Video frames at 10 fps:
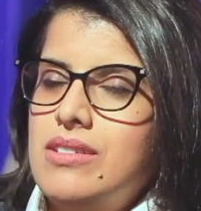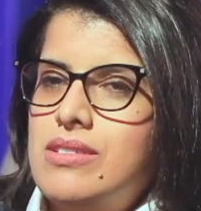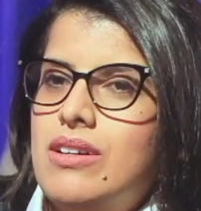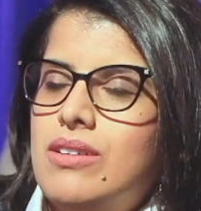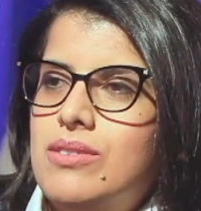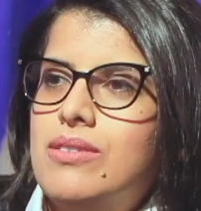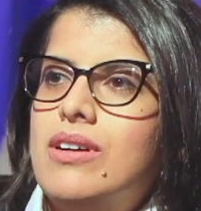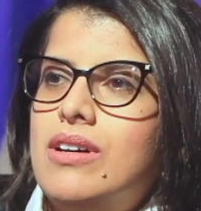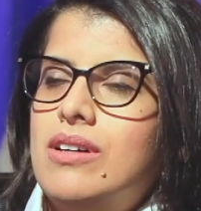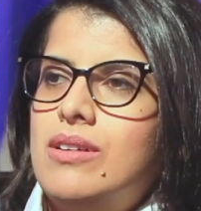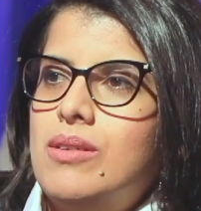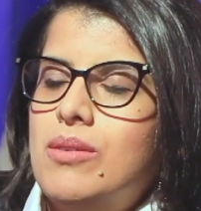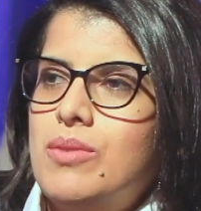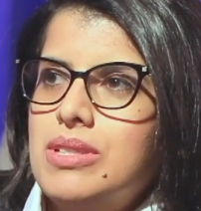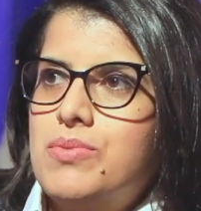So
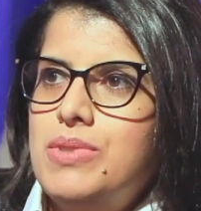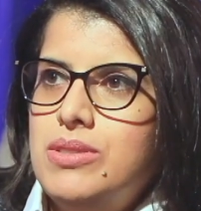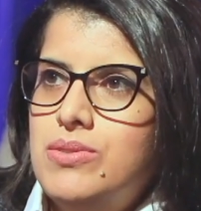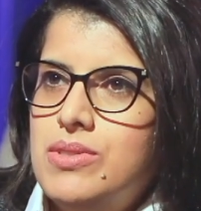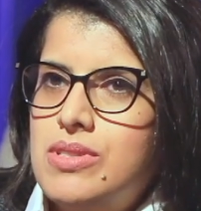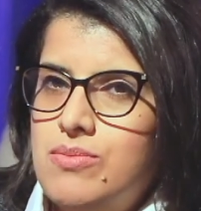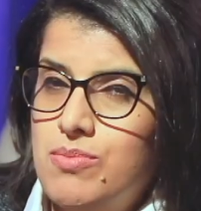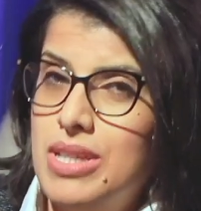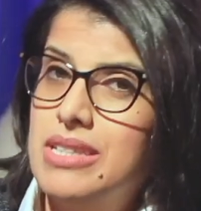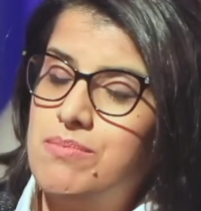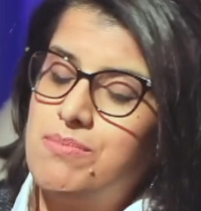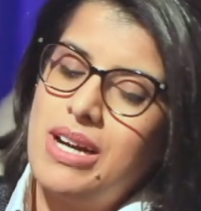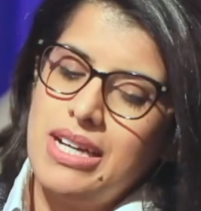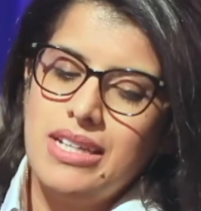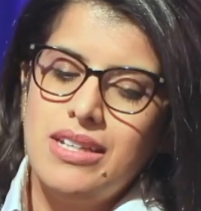what we do is in
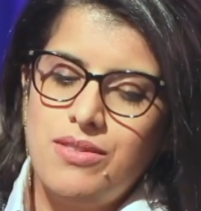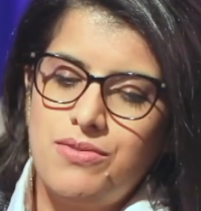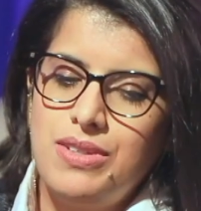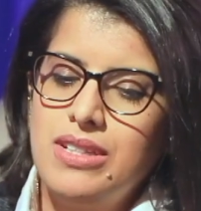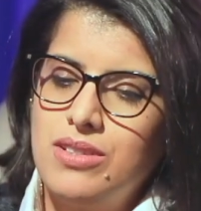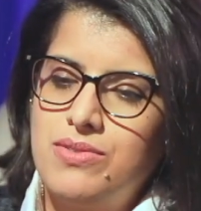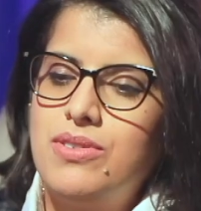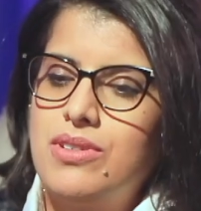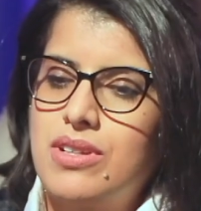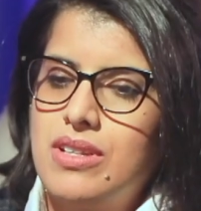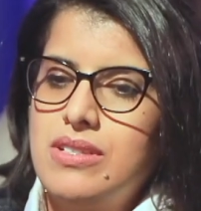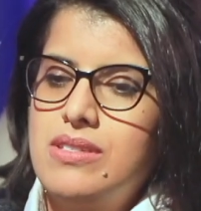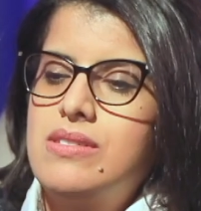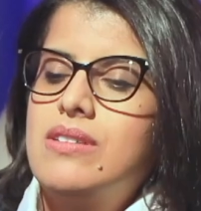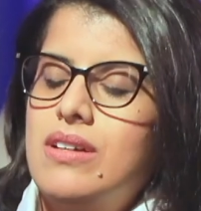my field of work
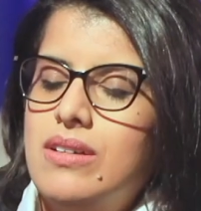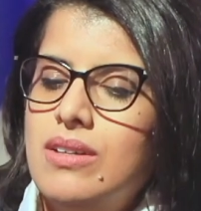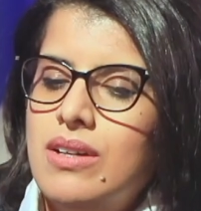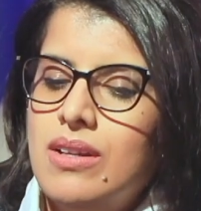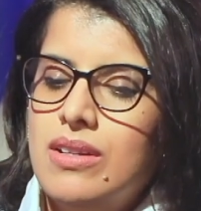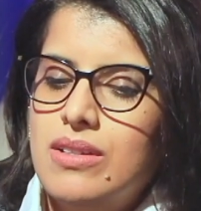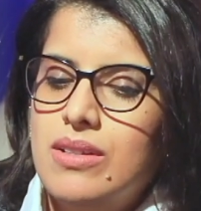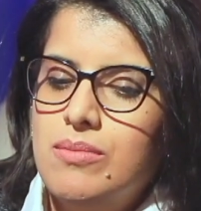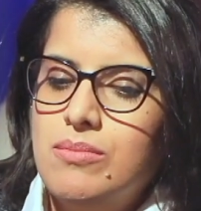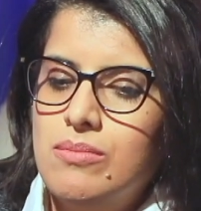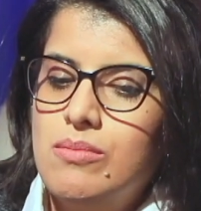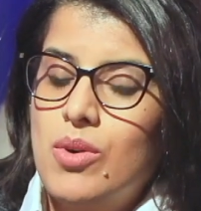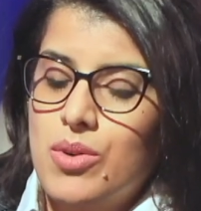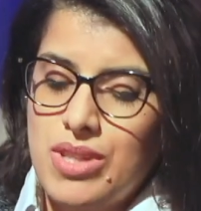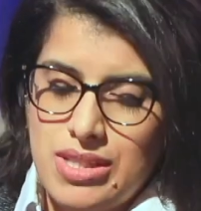is,
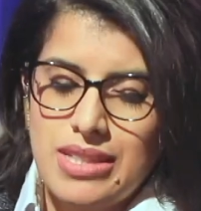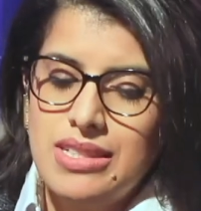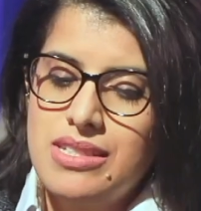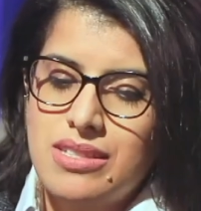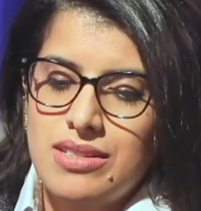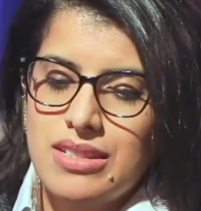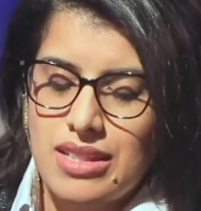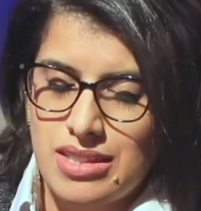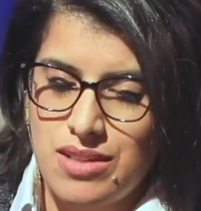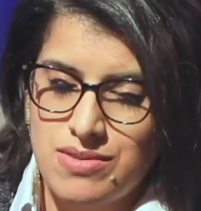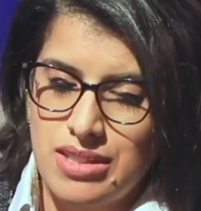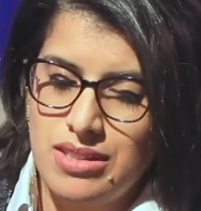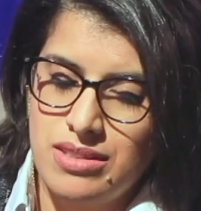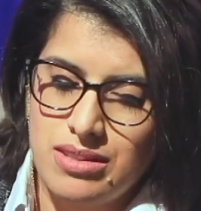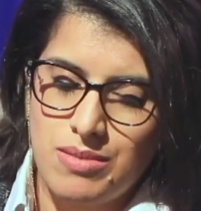at least the thing that I've
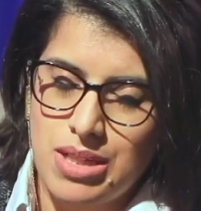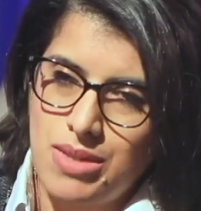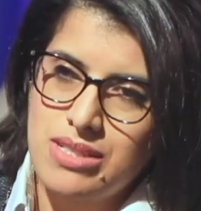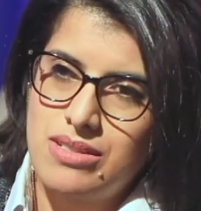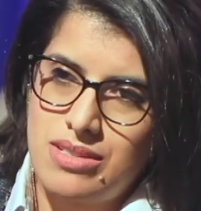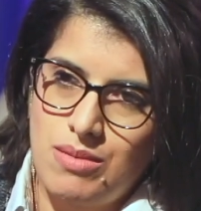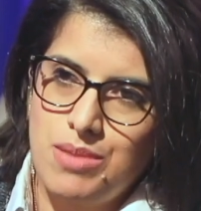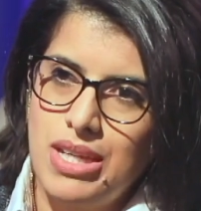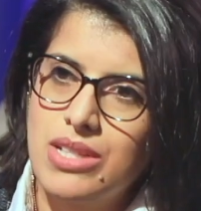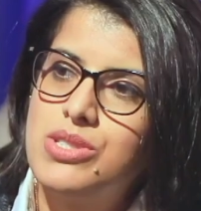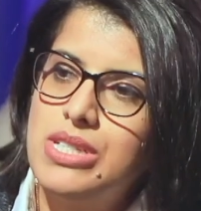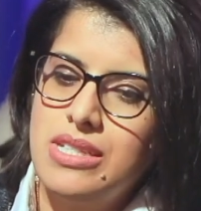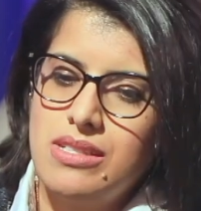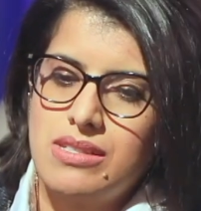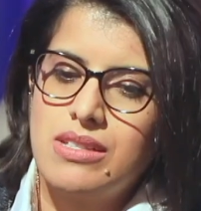studied in my master's and my
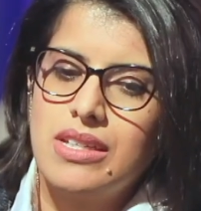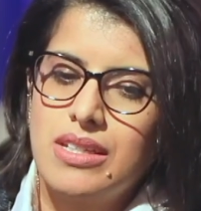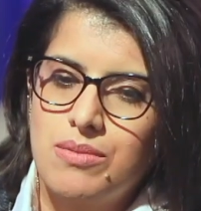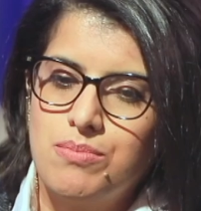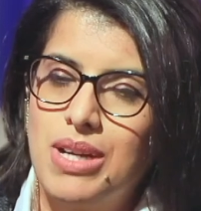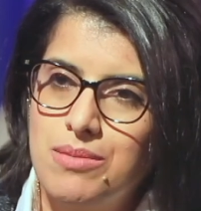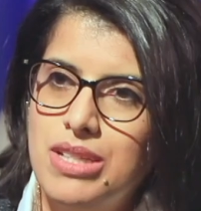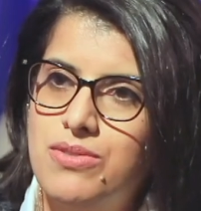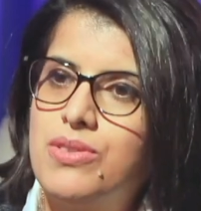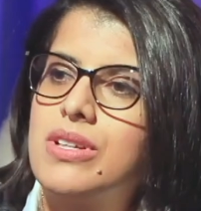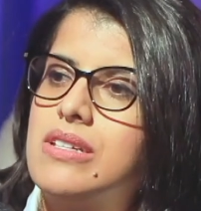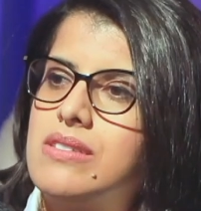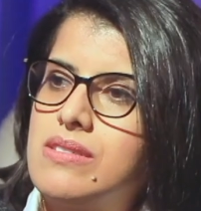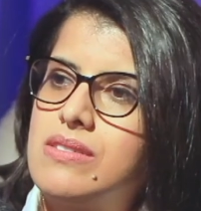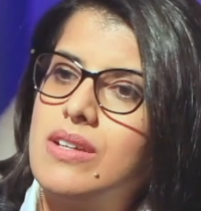PhD is like my main
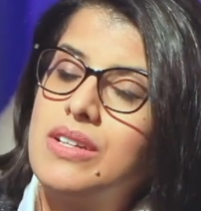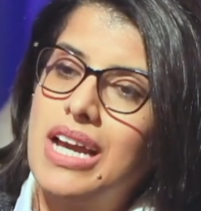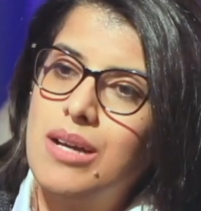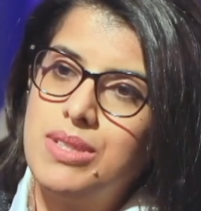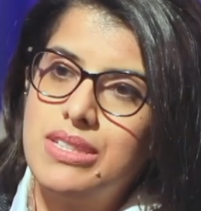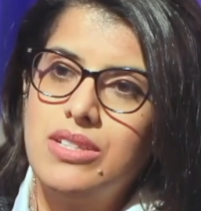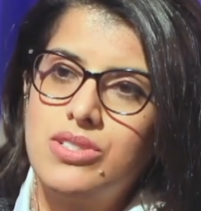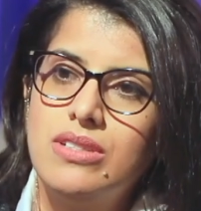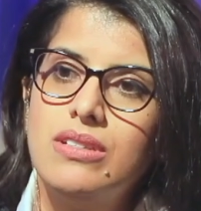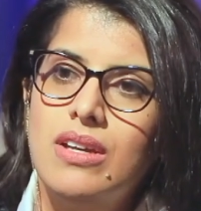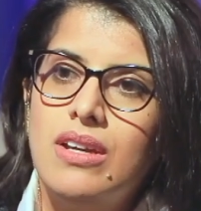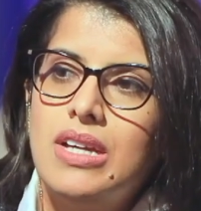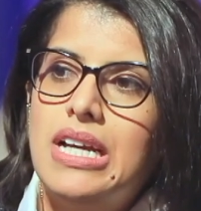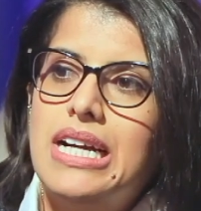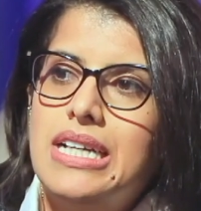focus is rehabilitation,
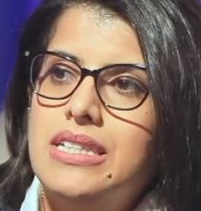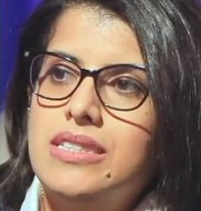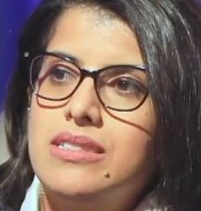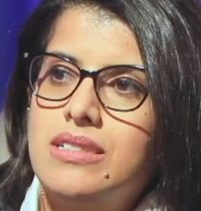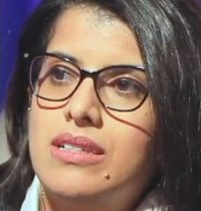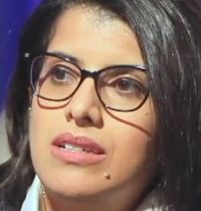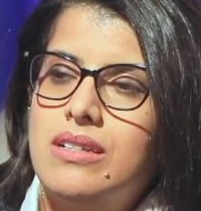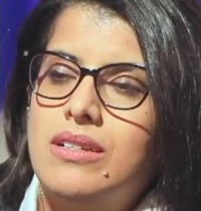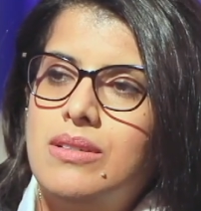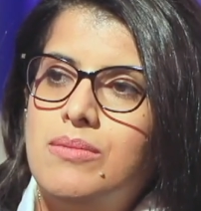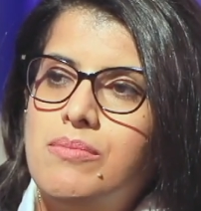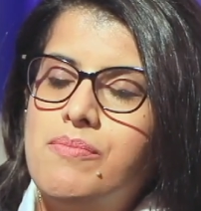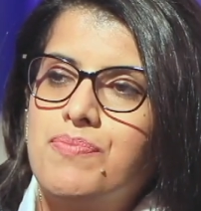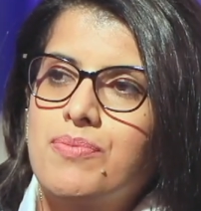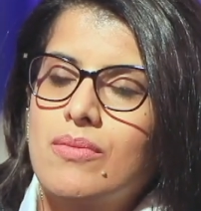and
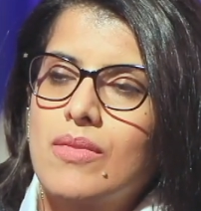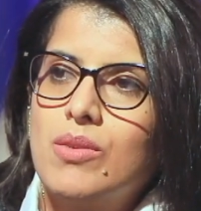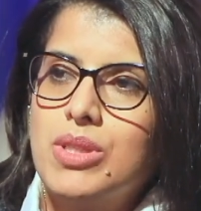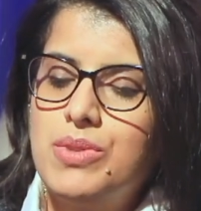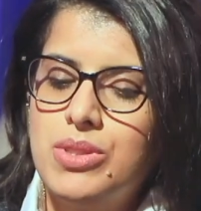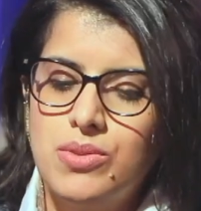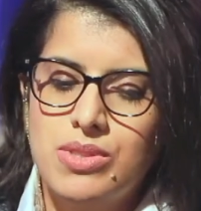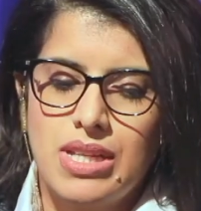what we do is